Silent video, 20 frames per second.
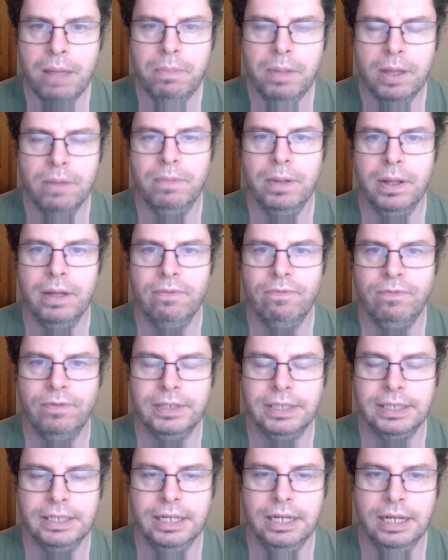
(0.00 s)
maybe a
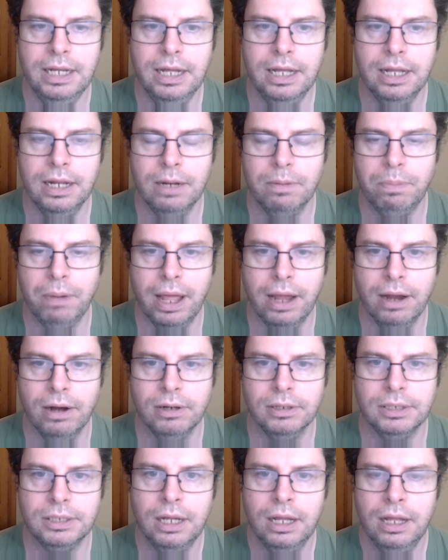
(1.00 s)
bit of fatigue in the
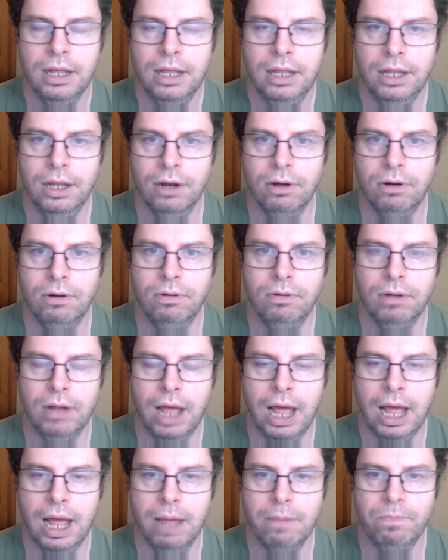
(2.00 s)
players.
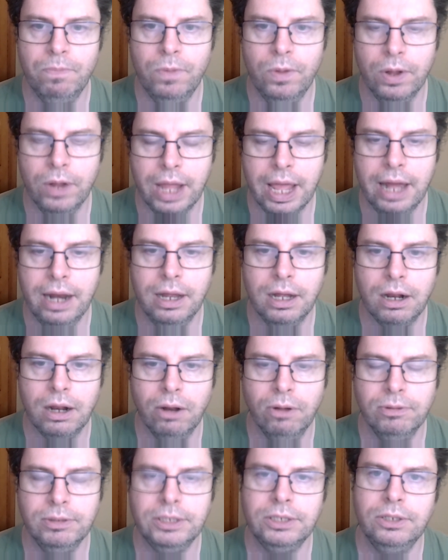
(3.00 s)
They're
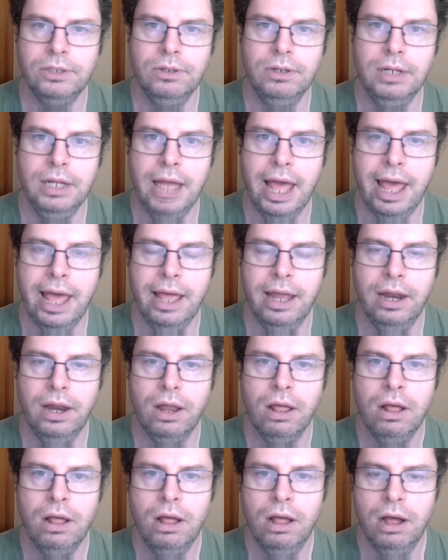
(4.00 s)
getting close to the
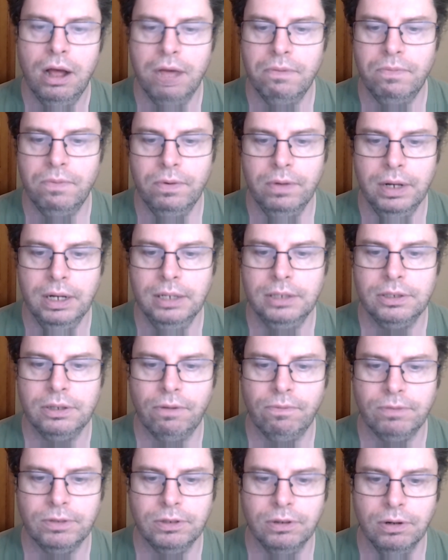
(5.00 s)
end of a
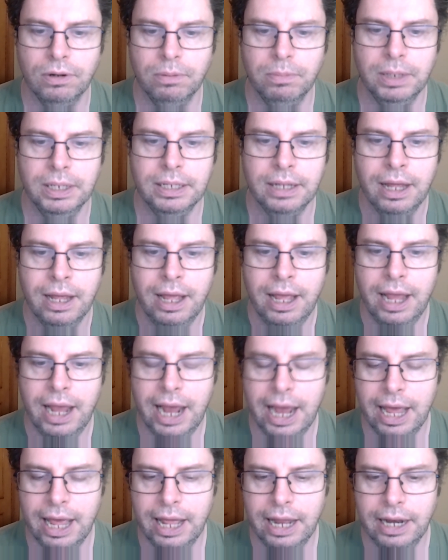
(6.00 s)
really tough tournament,
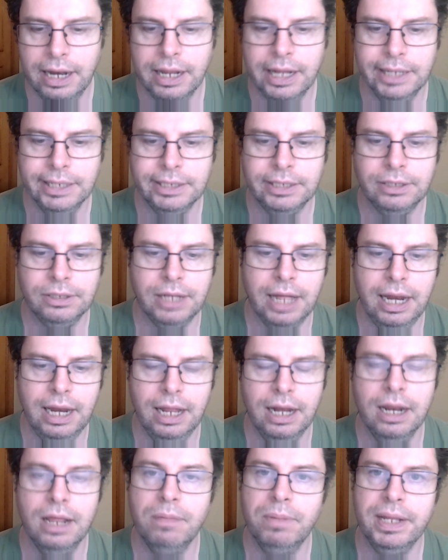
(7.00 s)
and
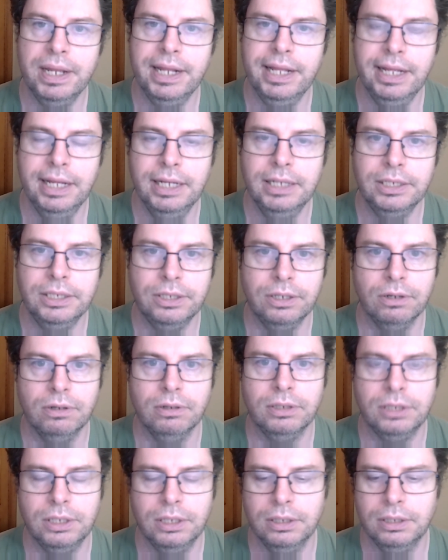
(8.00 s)
it's getting a little bit
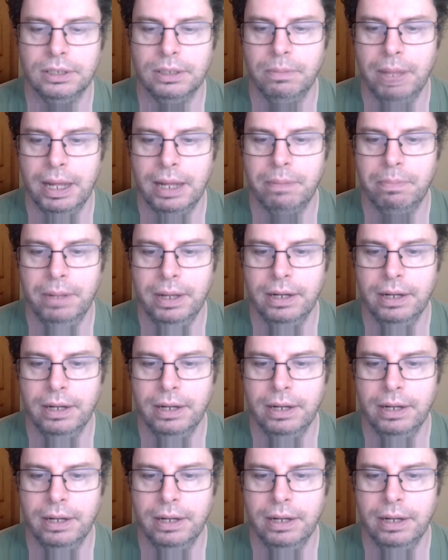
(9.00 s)
easier to